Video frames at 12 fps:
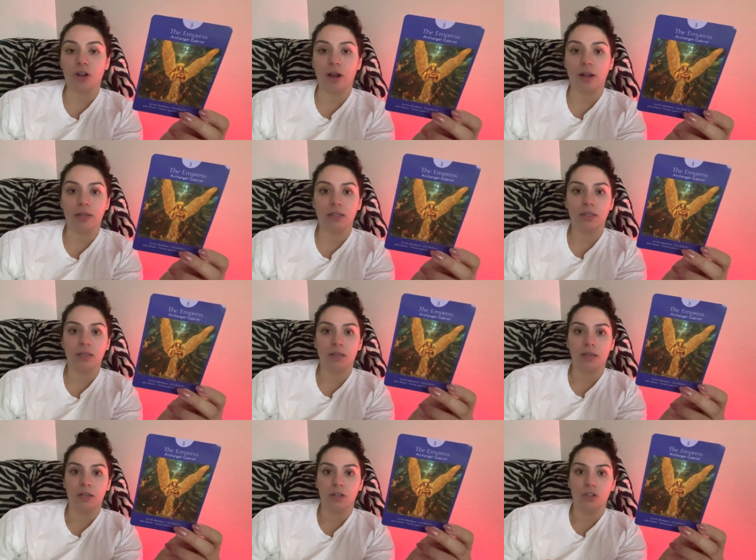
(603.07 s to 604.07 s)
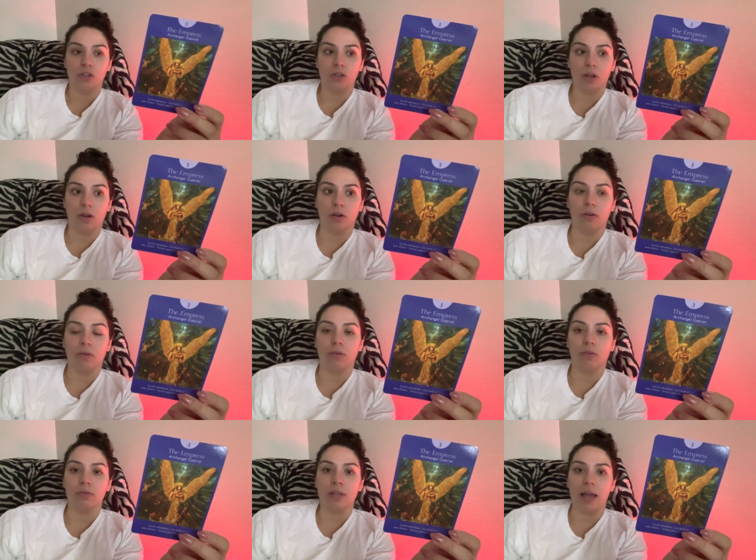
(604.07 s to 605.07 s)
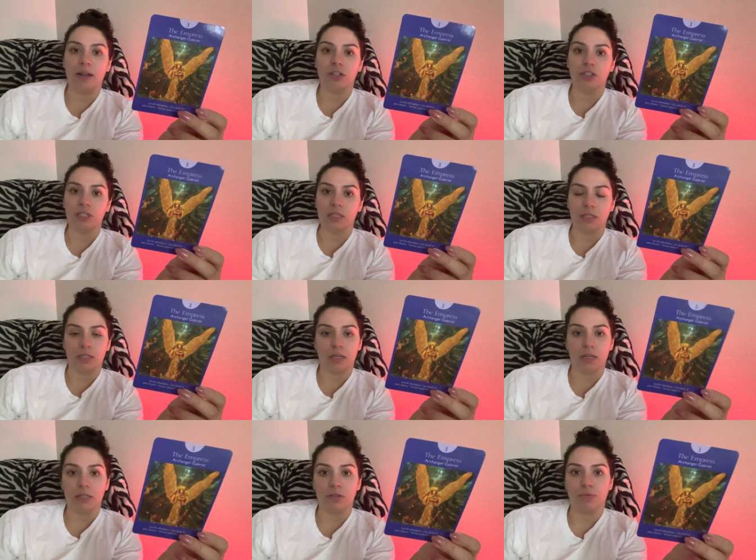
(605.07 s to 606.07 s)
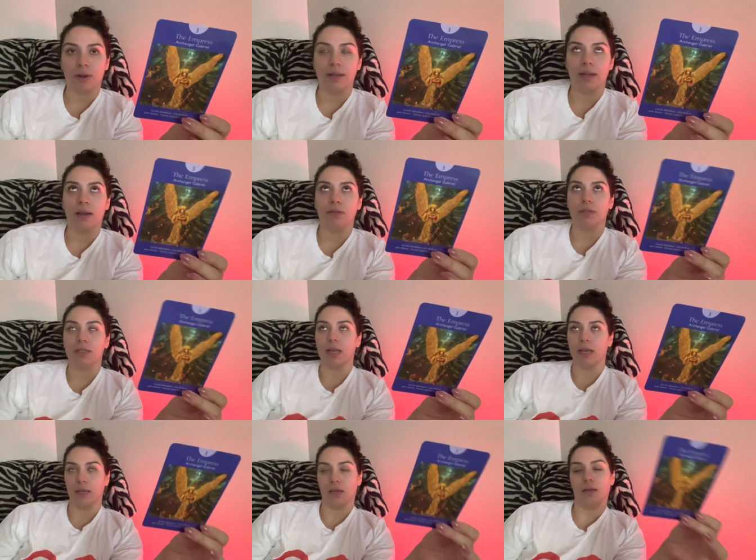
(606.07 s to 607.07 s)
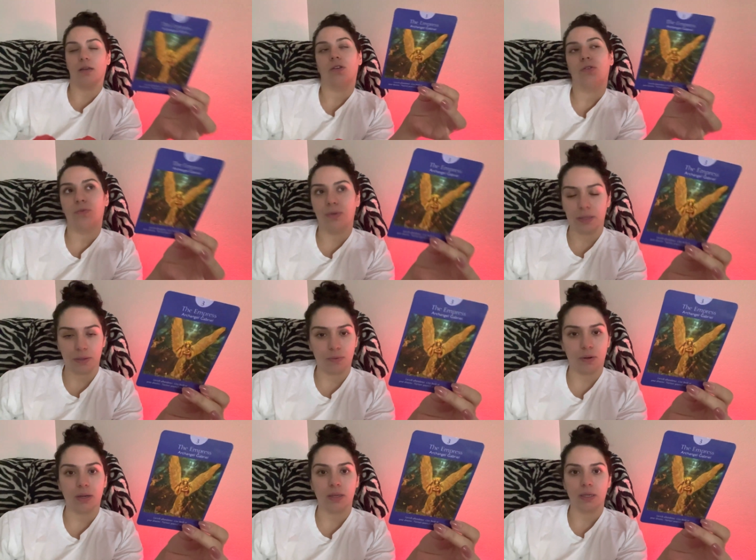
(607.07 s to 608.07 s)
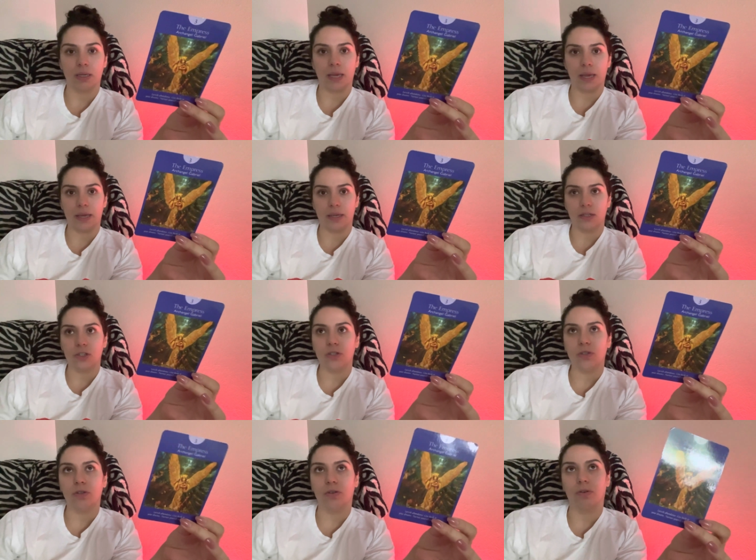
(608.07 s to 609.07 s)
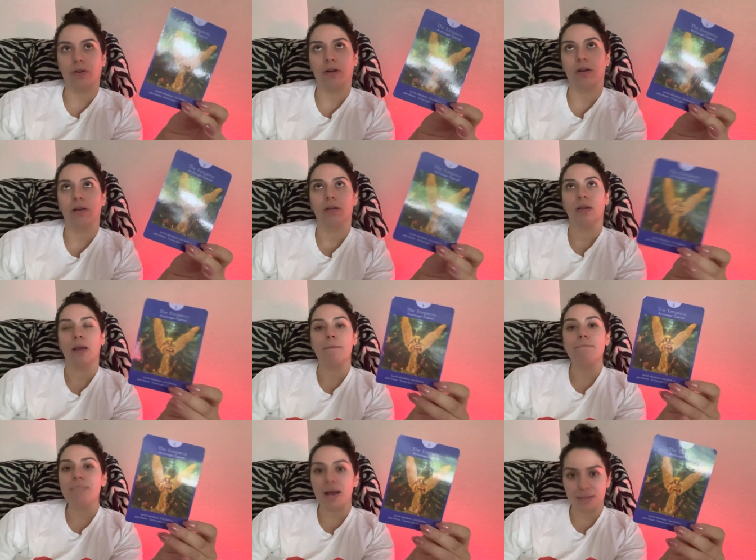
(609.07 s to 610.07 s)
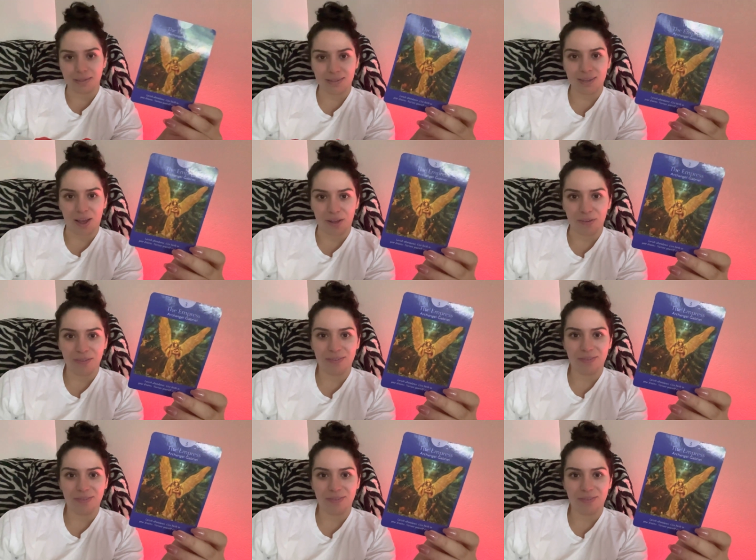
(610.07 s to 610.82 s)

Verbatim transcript: on. So the energy is, it's right now, it's like you really want to get into your best self,